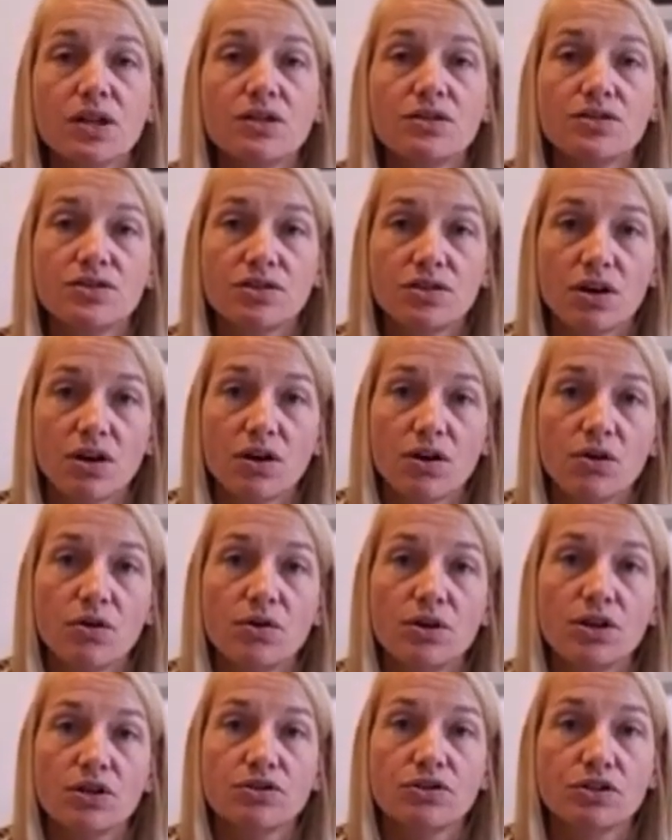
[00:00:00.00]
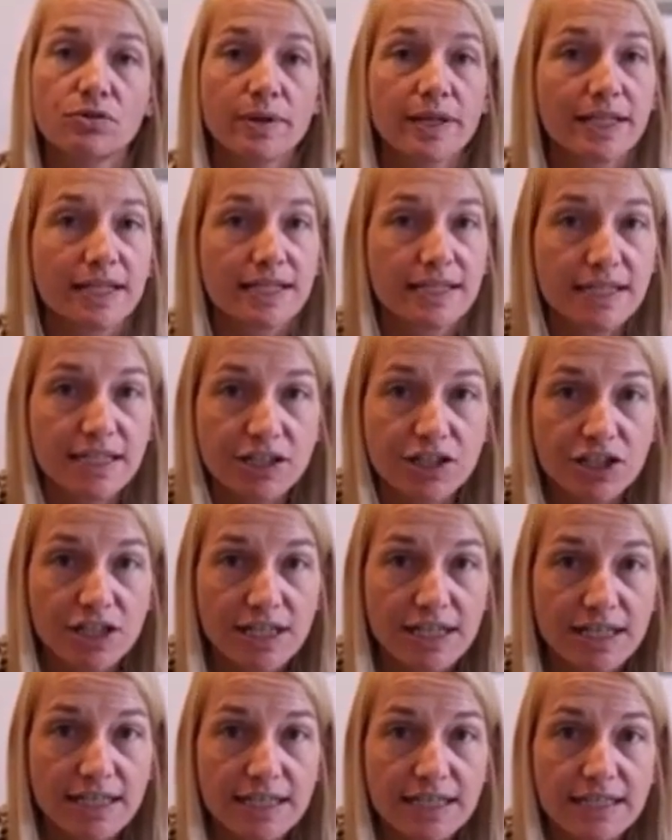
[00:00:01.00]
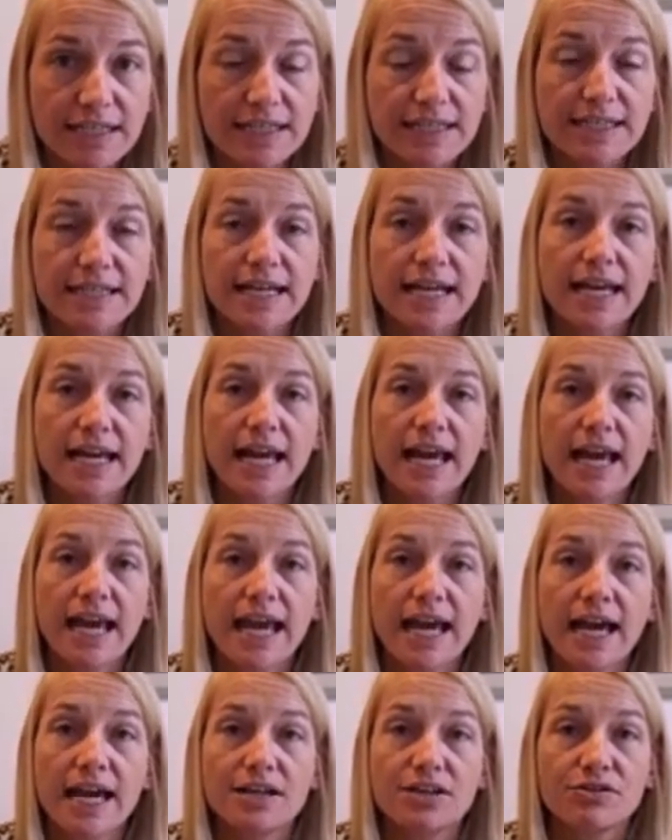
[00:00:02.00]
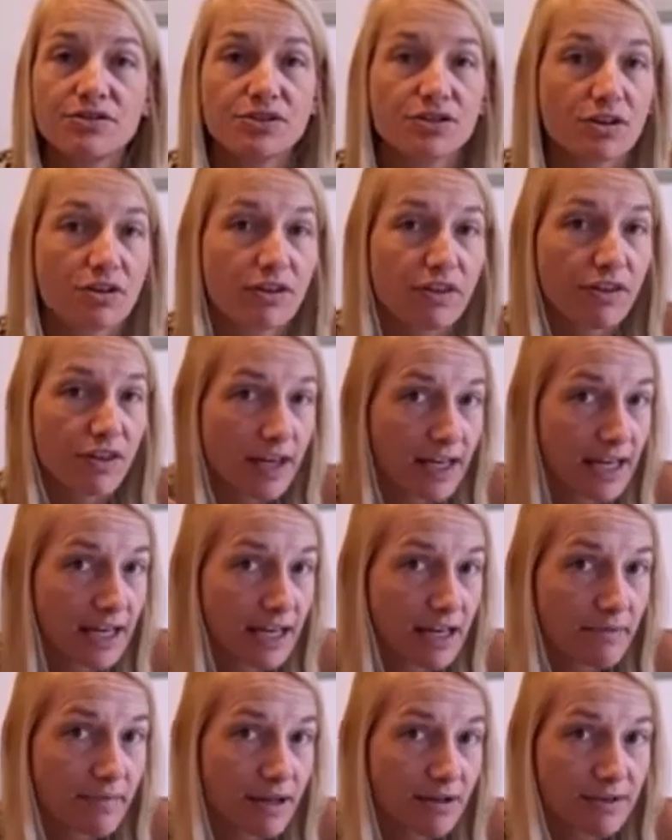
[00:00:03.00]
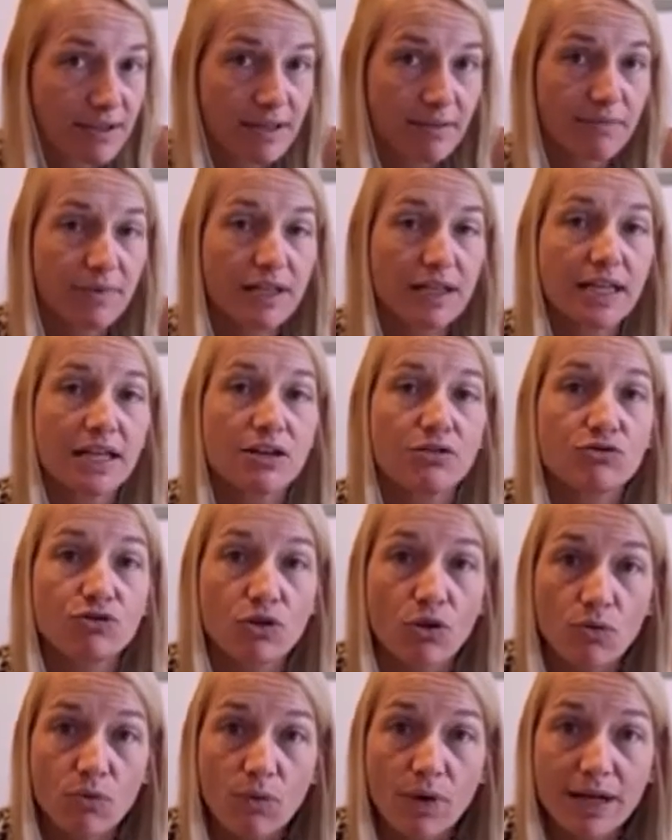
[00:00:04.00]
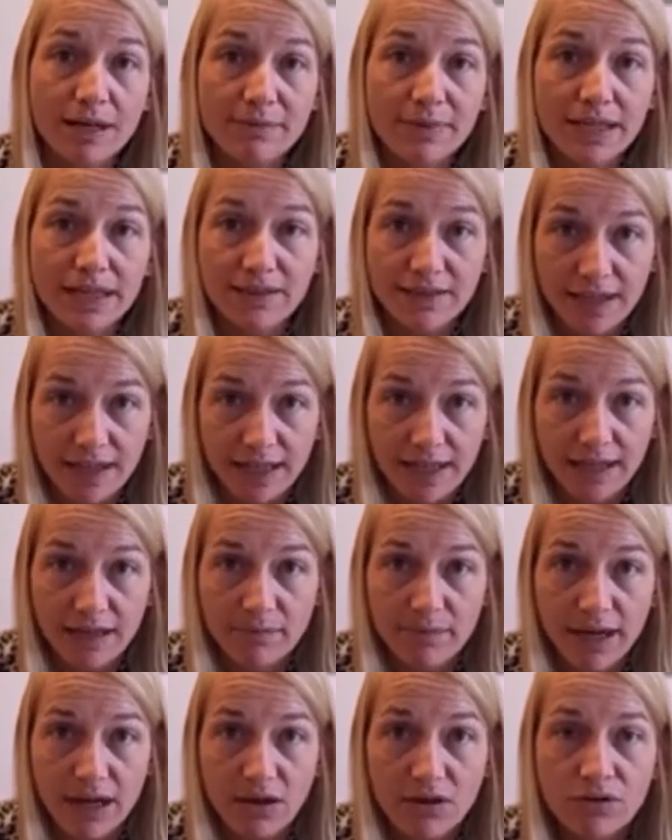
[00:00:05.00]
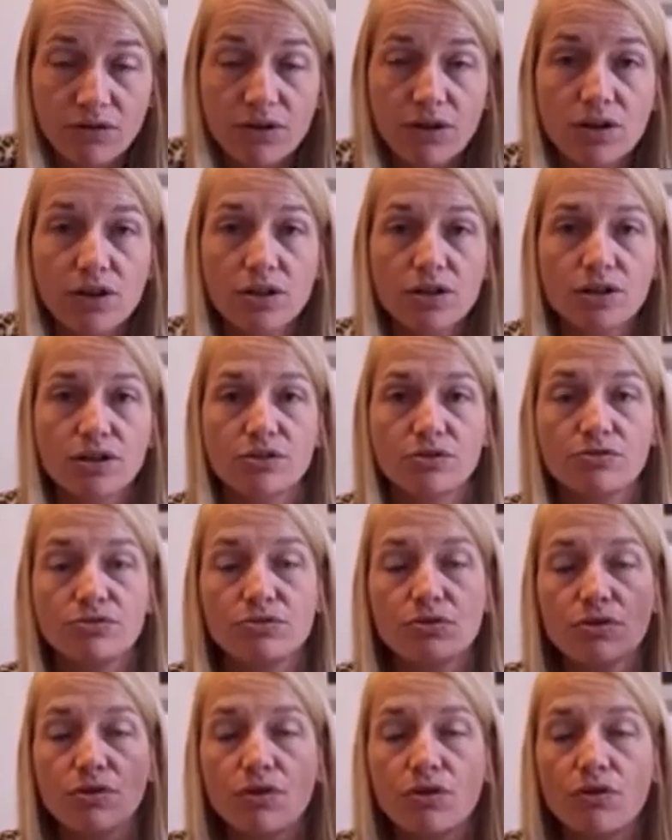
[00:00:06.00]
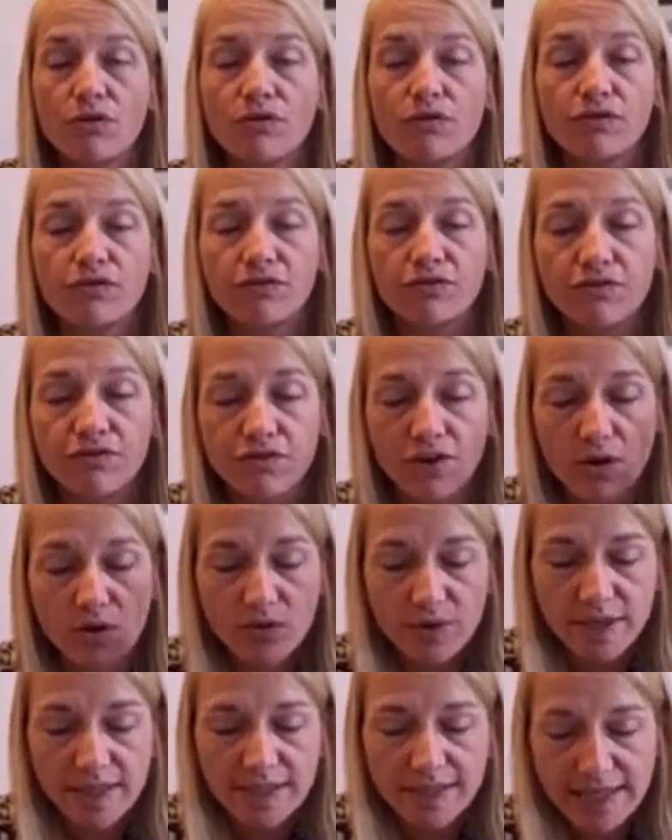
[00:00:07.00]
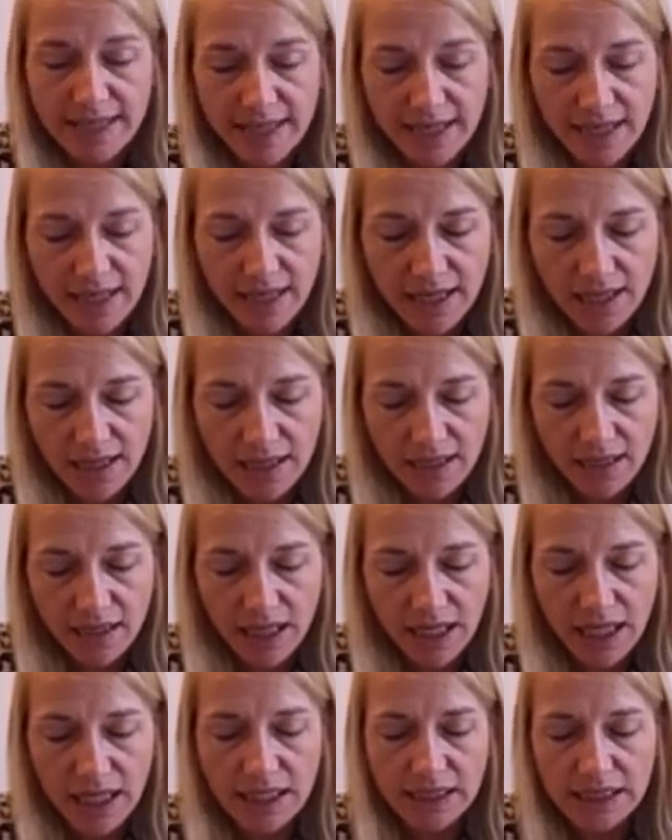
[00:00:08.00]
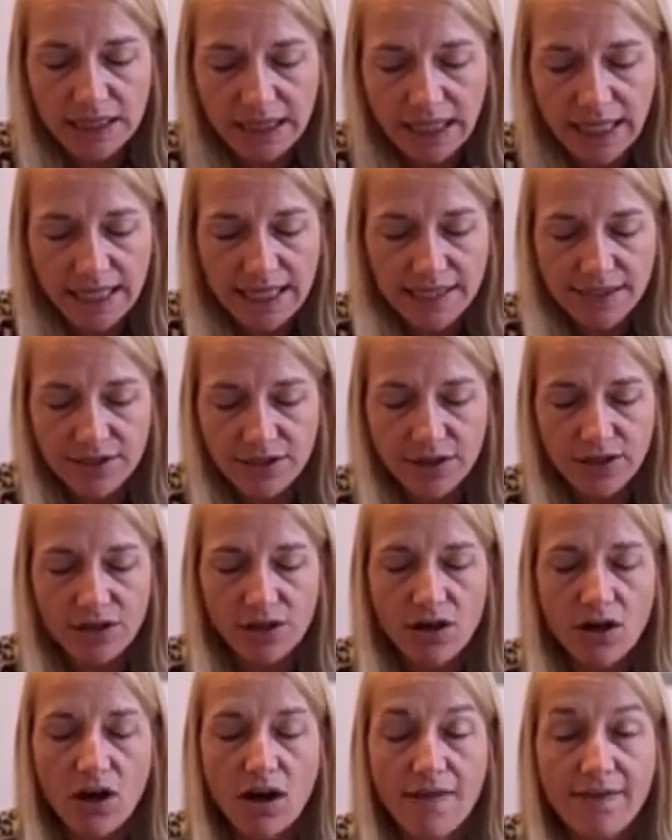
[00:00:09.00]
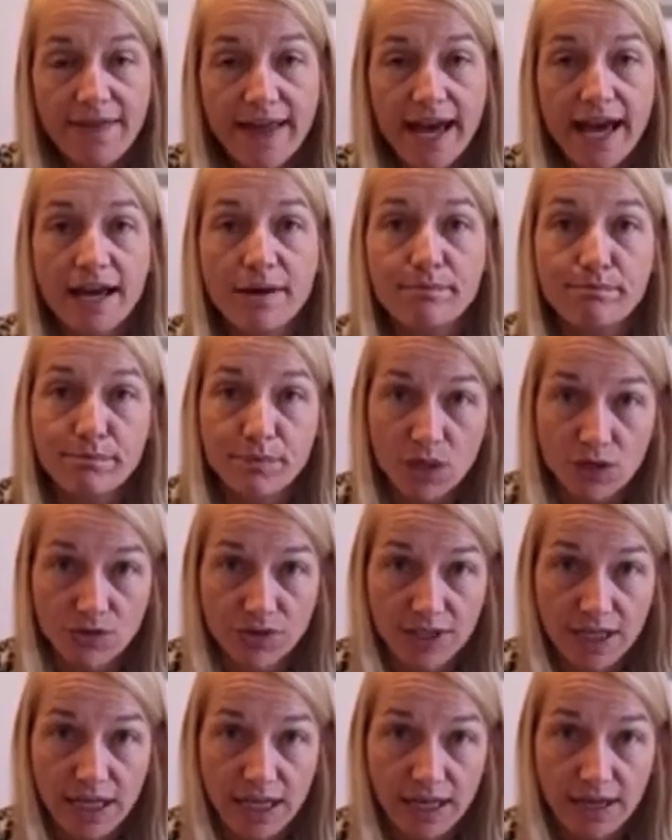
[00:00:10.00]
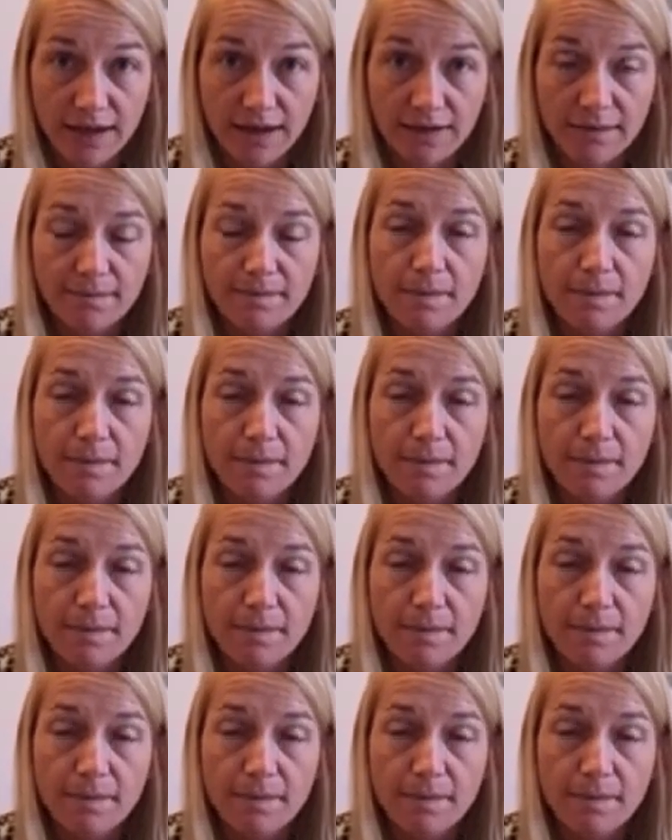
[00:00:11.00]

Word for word: So you're doing the dishes and you start thinking about something that you don't want to be thinking about. You focus in like a laser on that music